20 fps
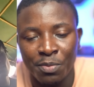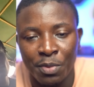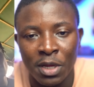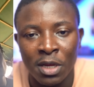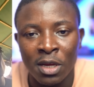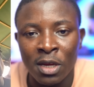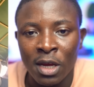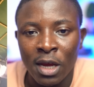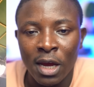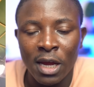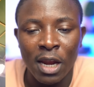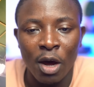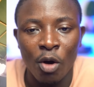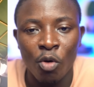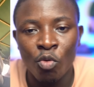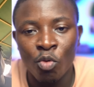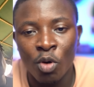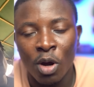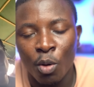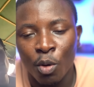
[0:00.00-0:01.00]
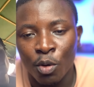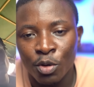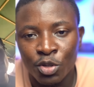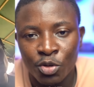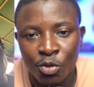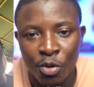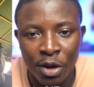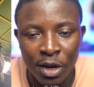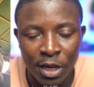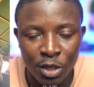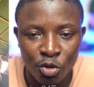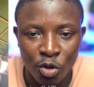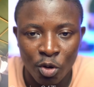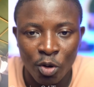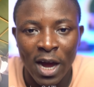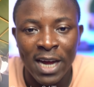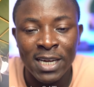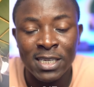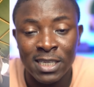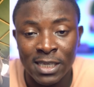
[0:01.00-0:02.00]
nibi and now who our screeners. So, no,
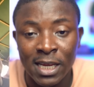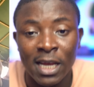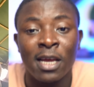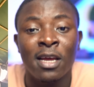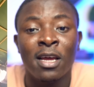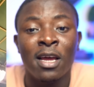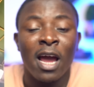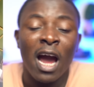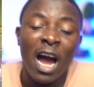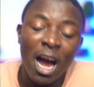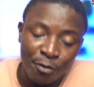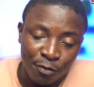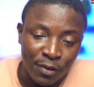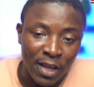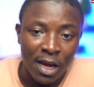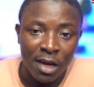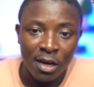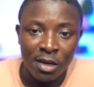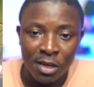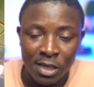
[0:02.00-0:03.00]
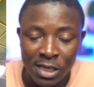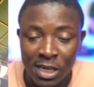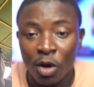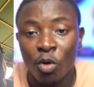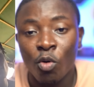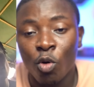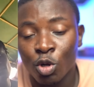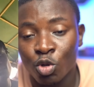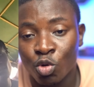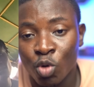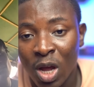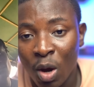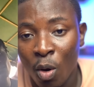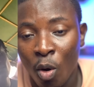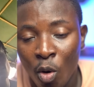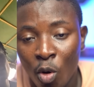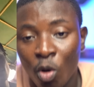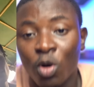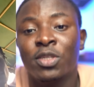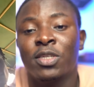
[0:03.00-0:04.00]
I just say after the course of
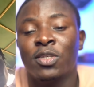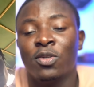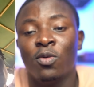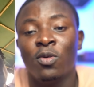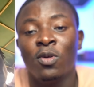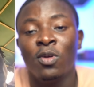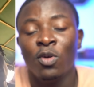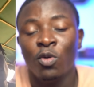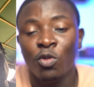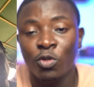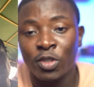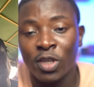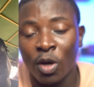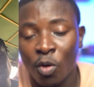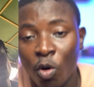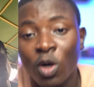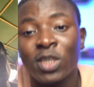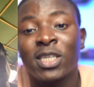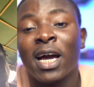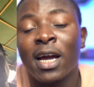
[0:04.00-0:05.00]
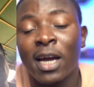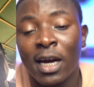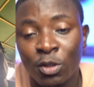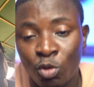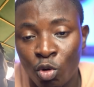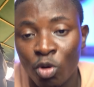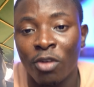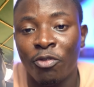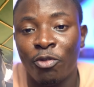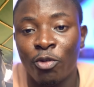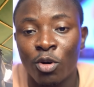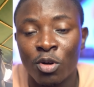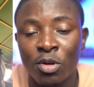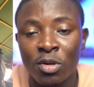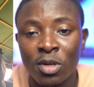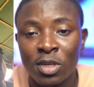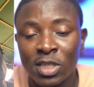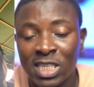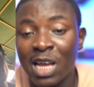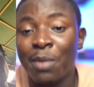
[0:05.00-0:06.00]
our court, no, which is a court at 24,
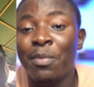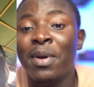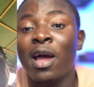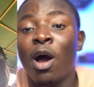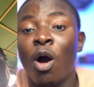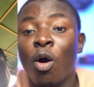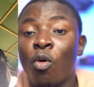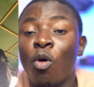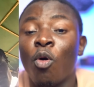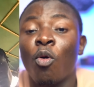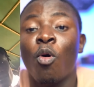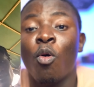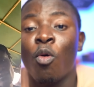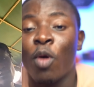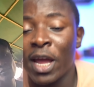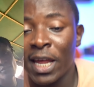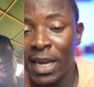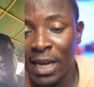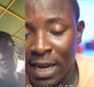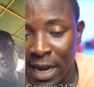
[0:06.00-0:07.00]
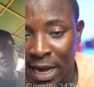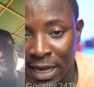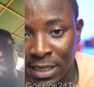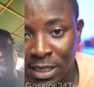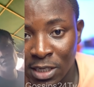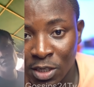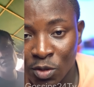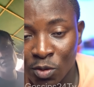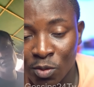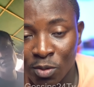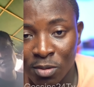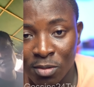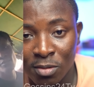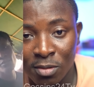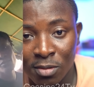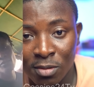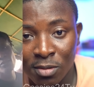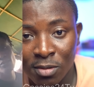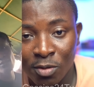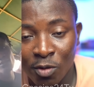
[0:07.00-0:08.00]
say, by our Hong license. No.
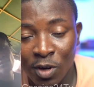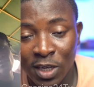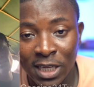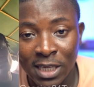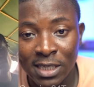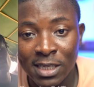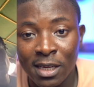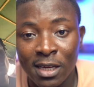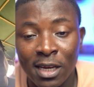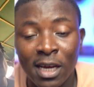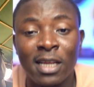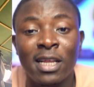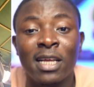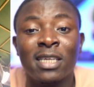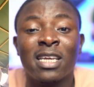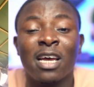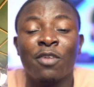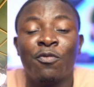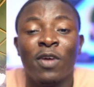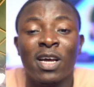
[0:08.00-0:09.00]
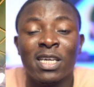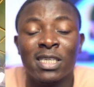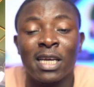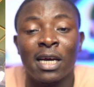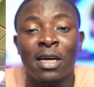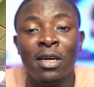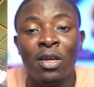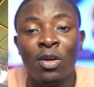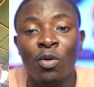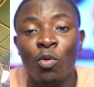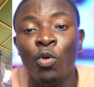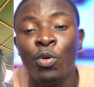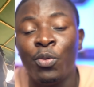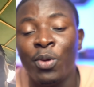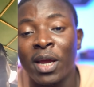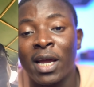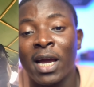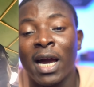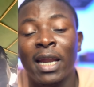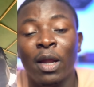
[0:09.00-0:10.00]
What I say, and yes, I fianza, we
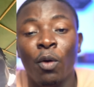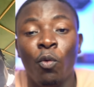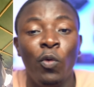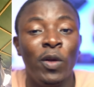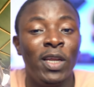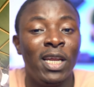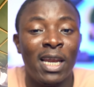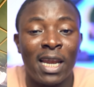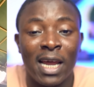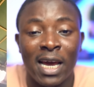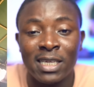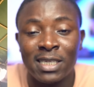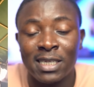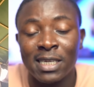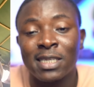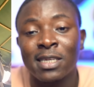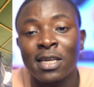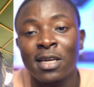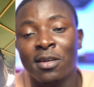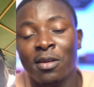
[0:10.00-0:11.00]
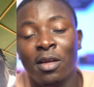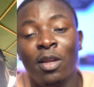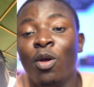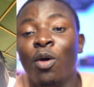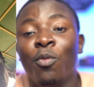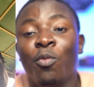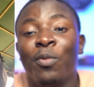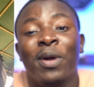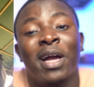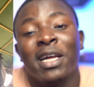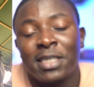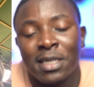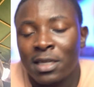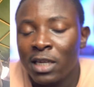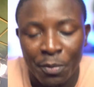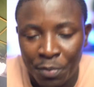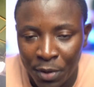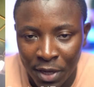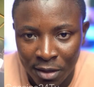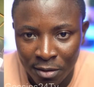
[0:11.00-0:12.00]
can, I wouldn't license, and I because
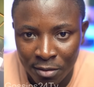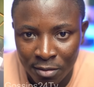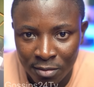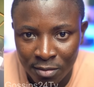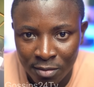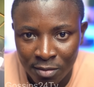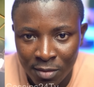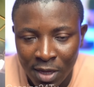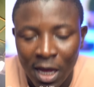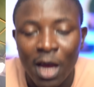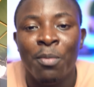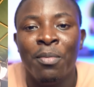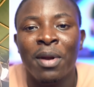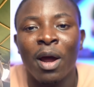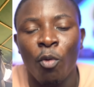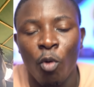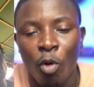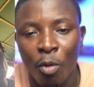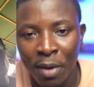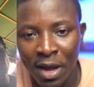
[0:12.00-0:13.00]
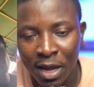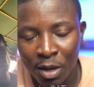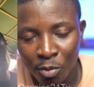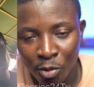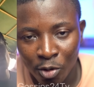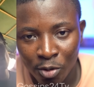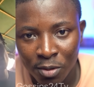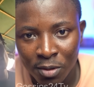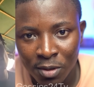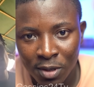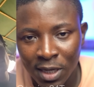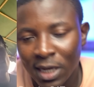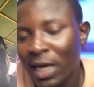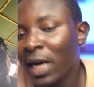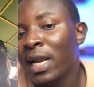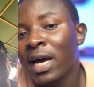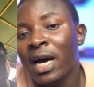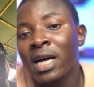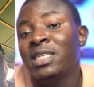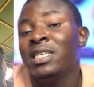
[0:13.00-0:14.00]
they be Emraw, my
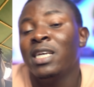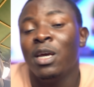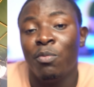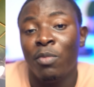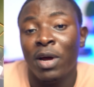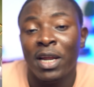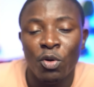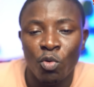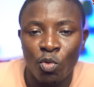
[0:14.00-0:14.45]
Ghana has a man